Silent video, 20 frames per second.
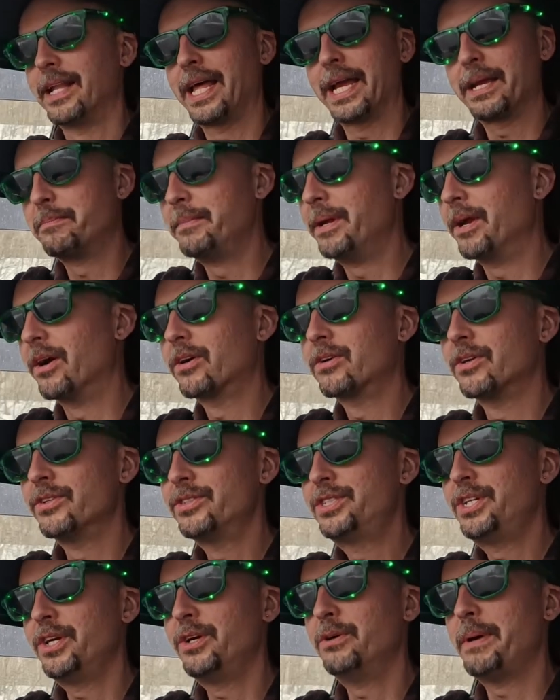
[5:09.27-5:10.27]
Like
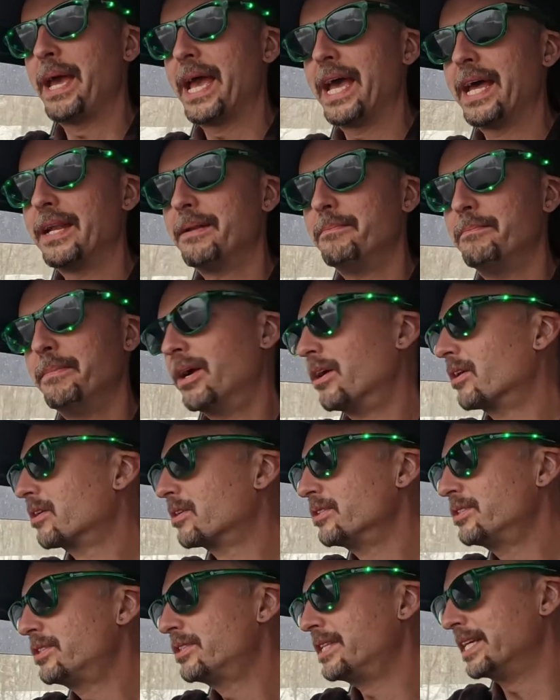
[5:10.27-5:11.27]
miracles do, man.
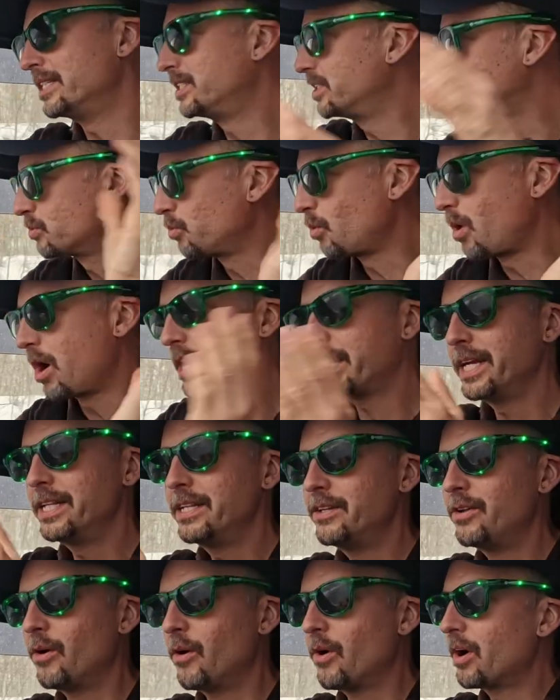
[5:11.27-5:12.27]
Miracles that just walk in the door.